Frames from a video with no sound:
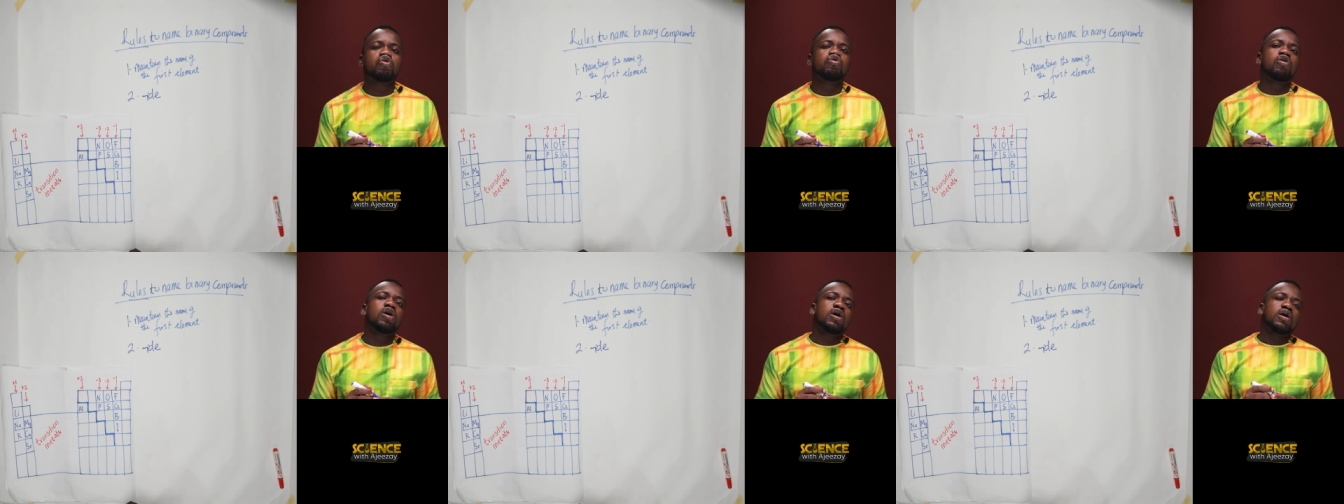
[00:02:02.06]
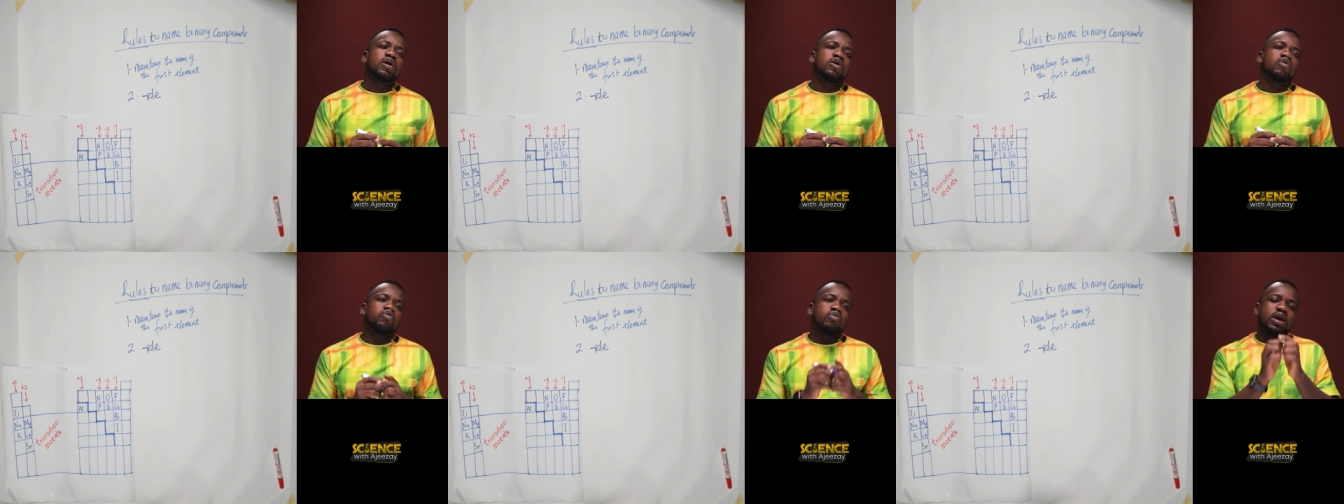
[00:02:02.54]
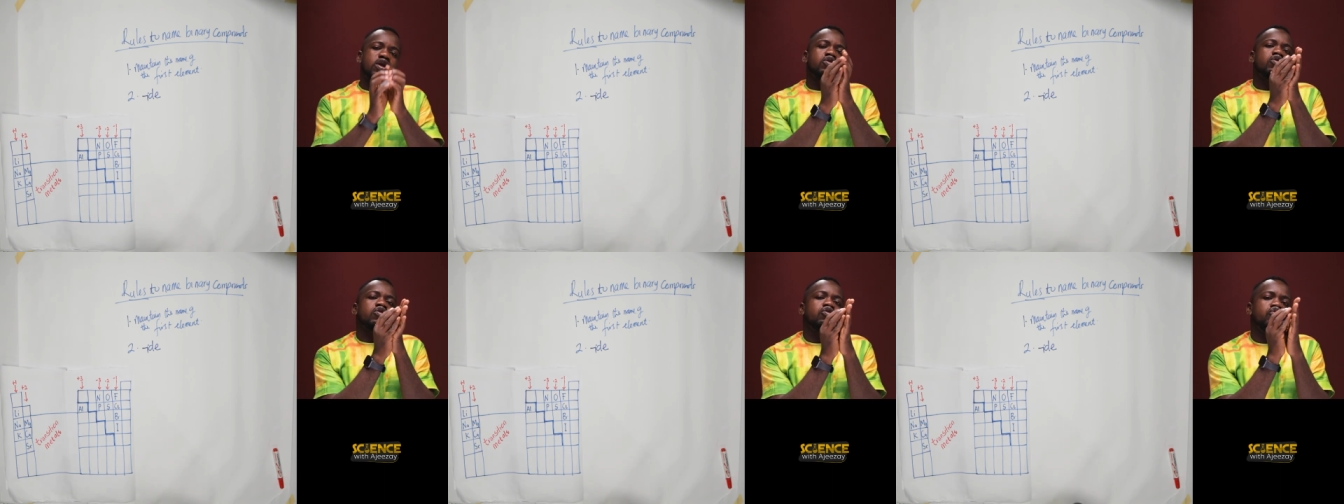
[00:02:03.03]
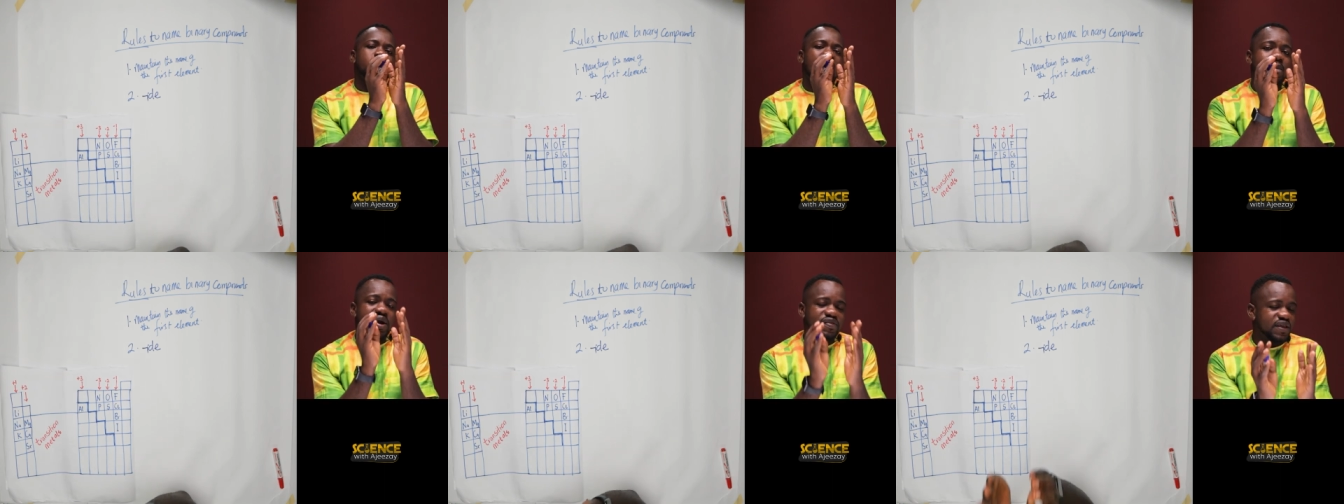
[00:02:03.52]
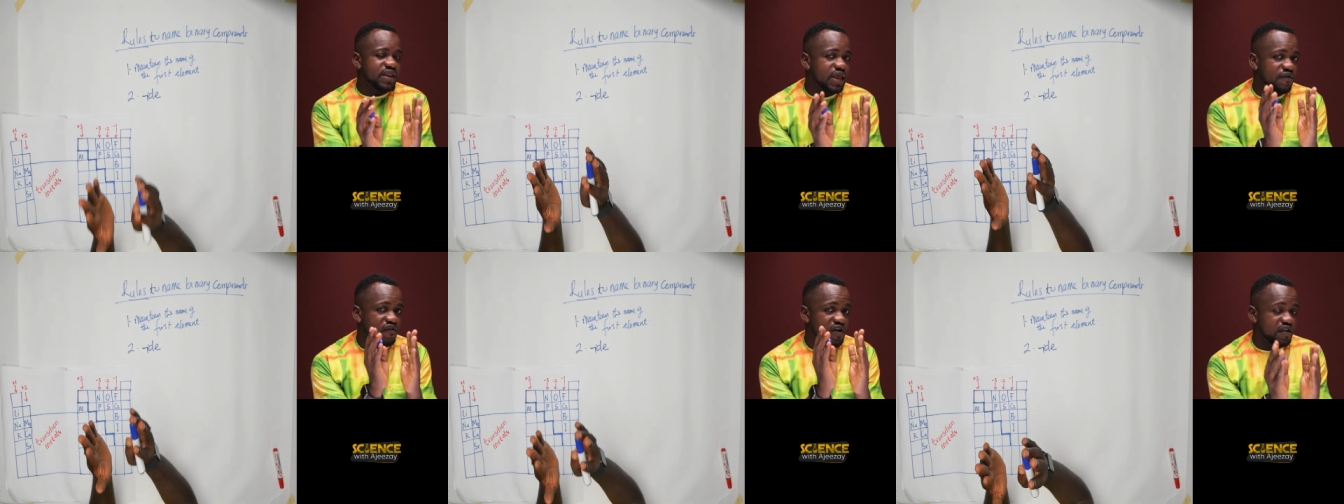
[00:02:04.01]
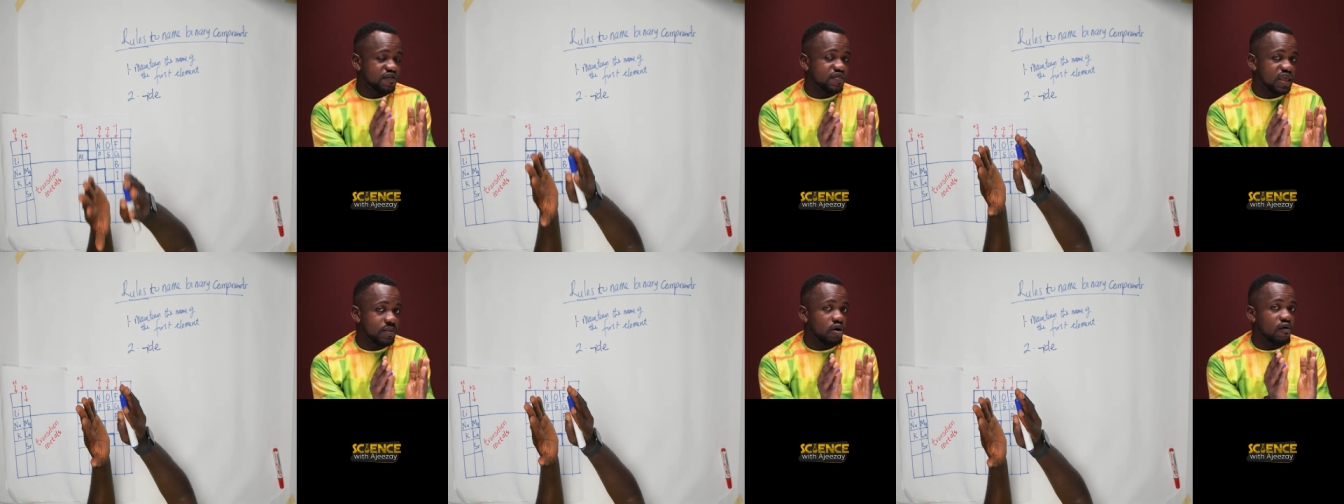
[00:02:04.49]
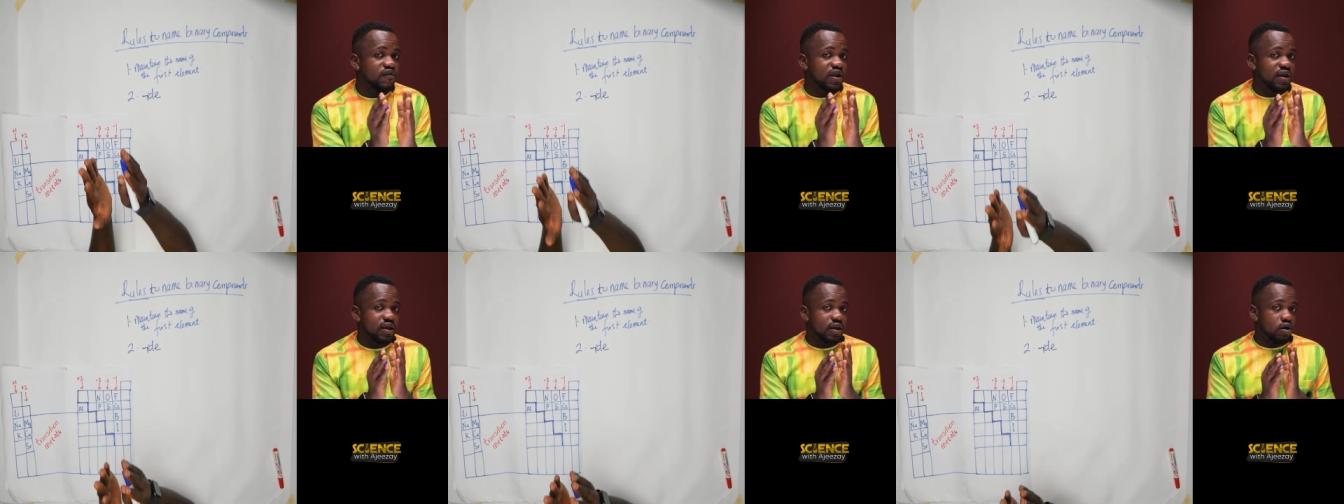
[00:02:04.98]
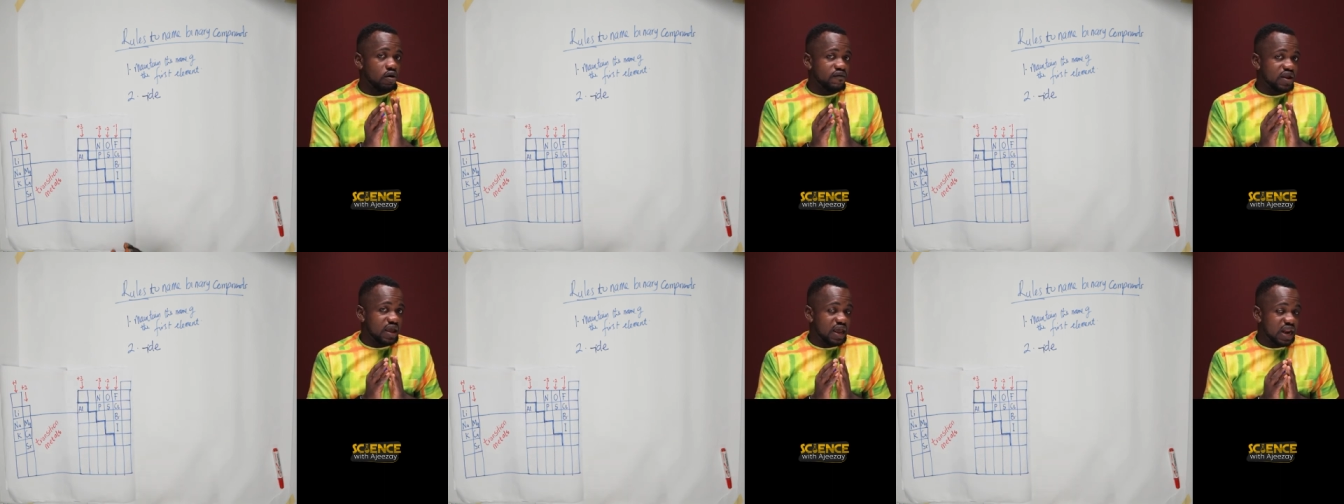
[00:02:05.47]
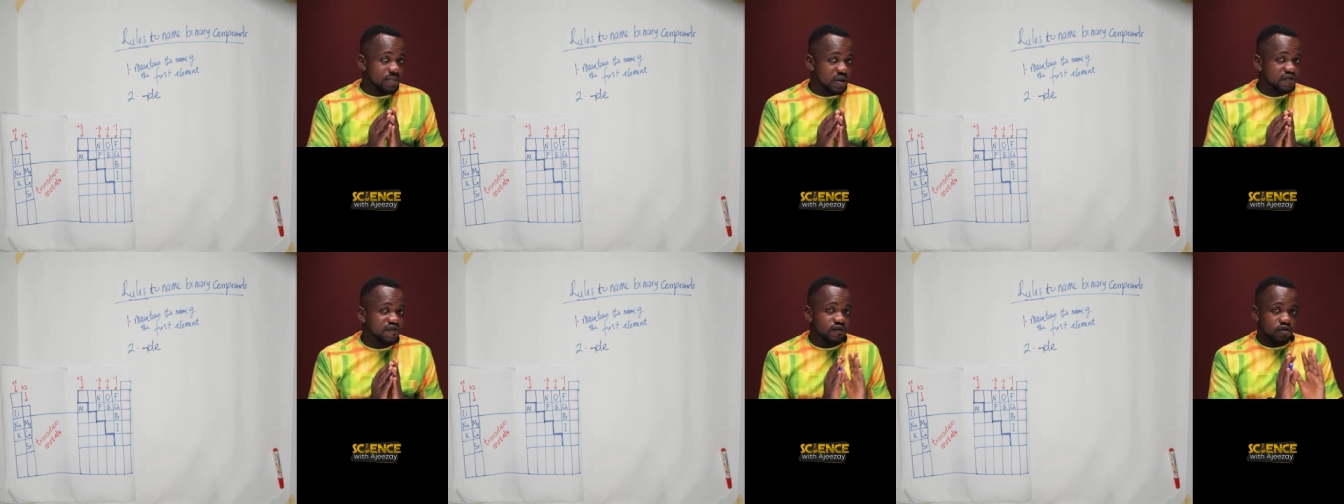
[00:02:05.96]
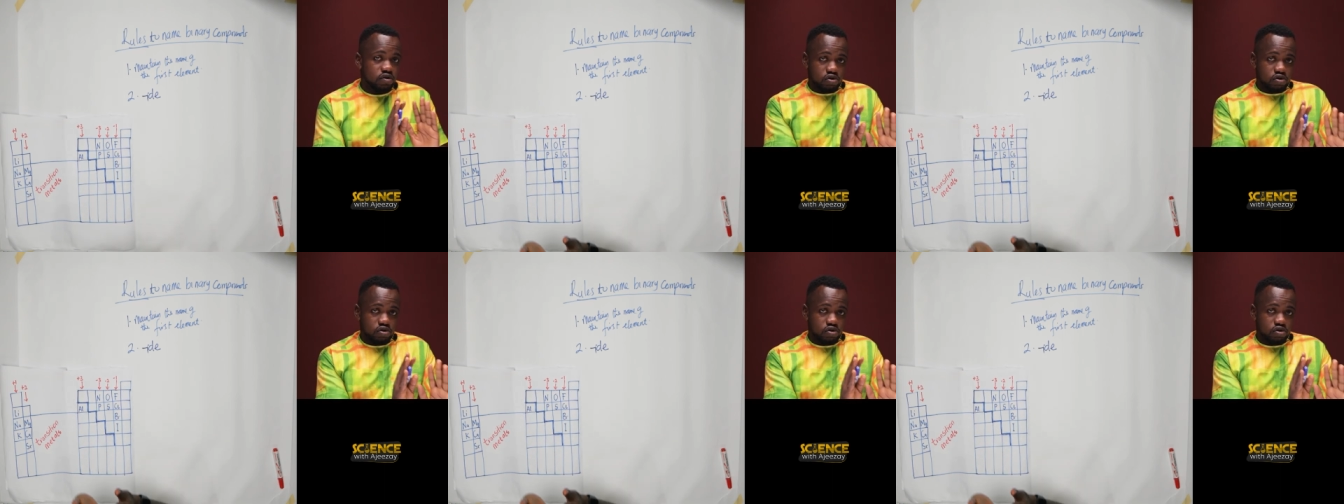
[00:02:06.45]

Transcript: So you you are, you are maintaining the first name of the of the element.